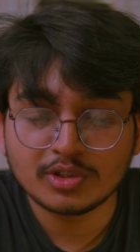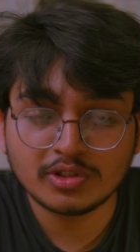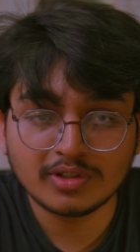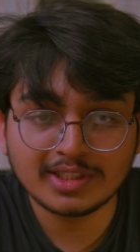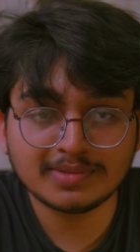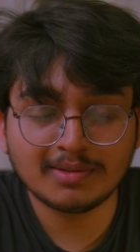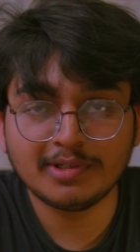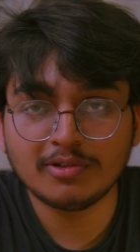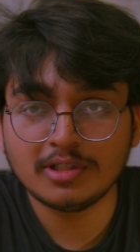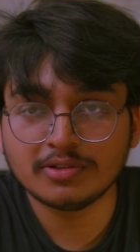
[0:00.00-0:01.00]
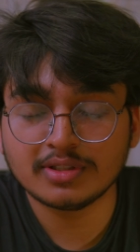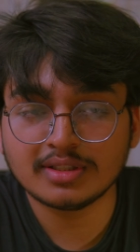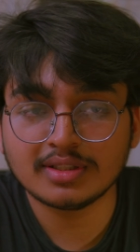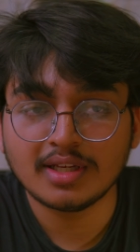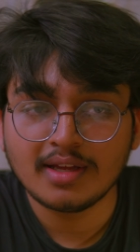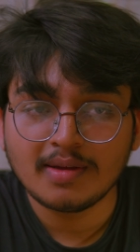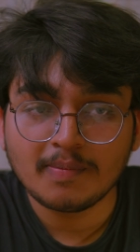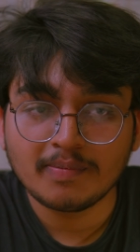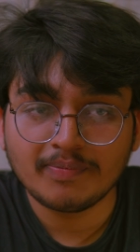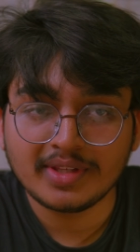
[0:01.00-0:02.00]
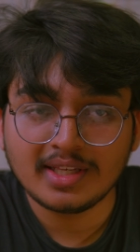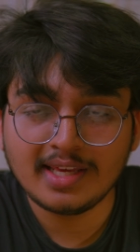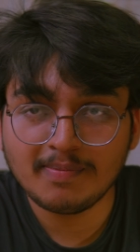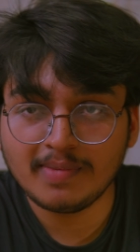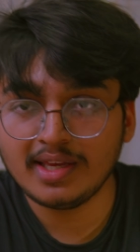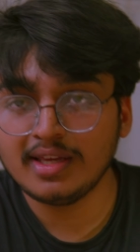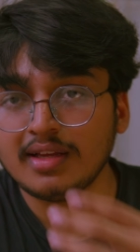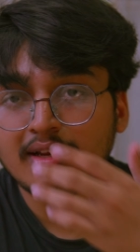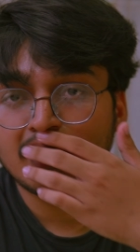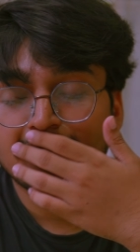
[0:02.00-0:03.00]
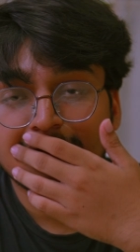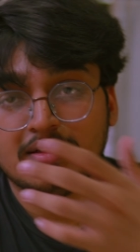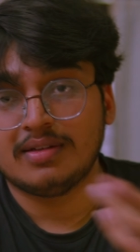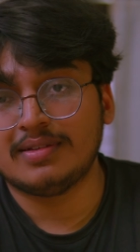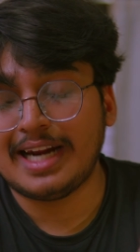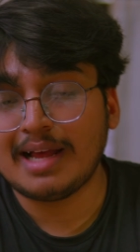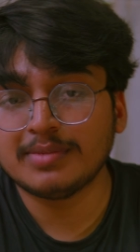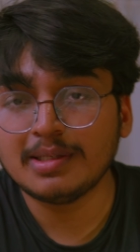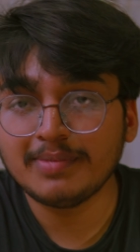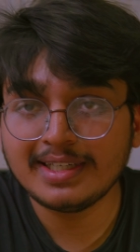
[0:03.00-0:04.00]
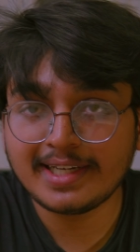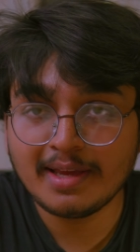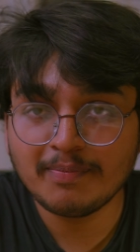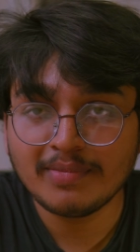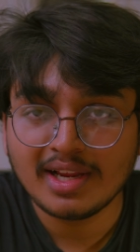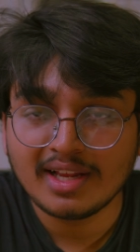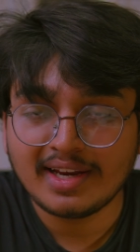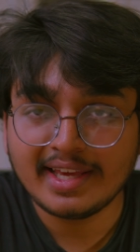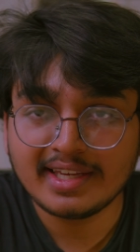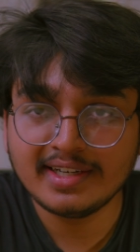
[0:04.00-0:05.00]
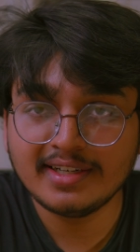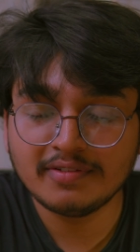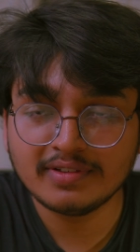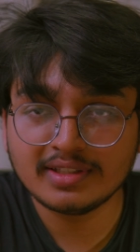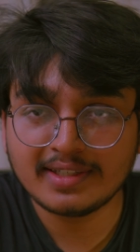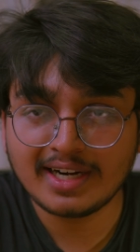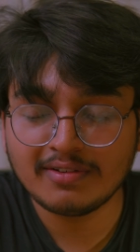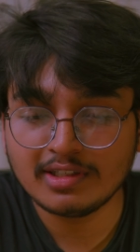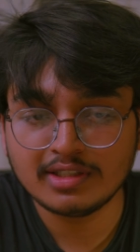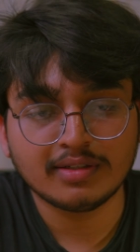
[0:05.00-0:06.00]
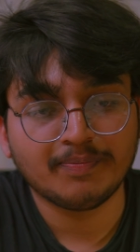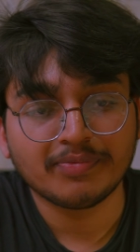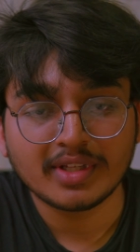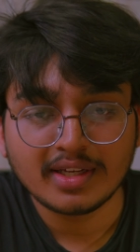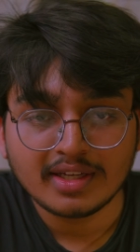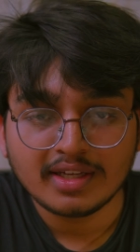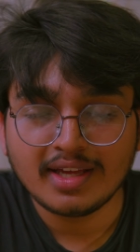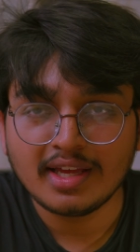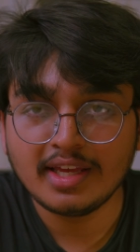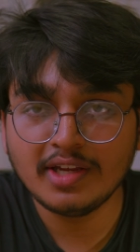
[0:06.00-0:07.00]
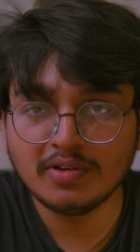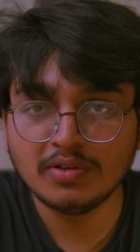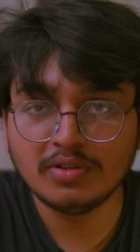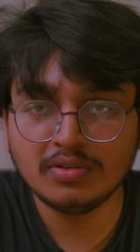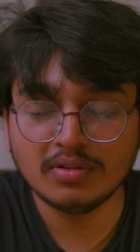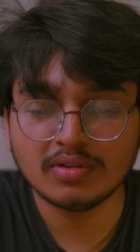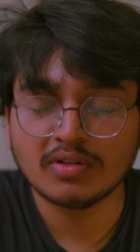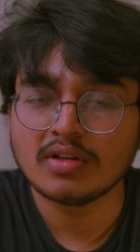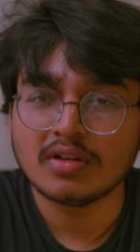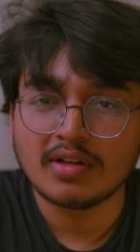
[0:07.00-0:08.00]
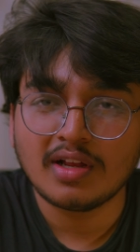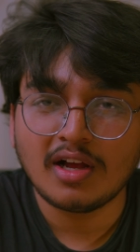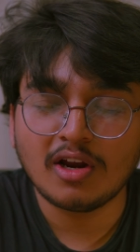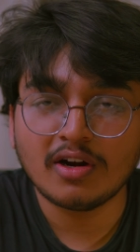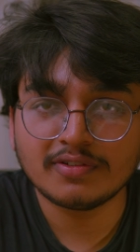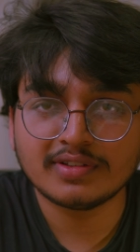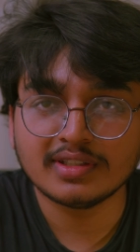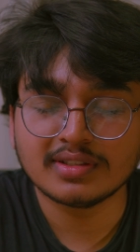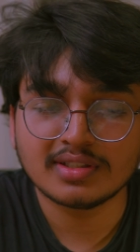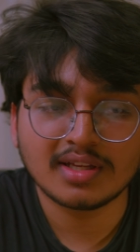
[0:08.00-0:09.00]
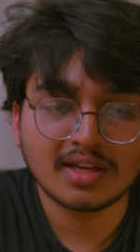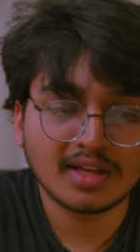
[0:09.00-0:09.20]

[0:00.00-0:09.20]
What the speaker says: show them some illusions. He may trap them in time like he did with the traveler. He could do a lot of things.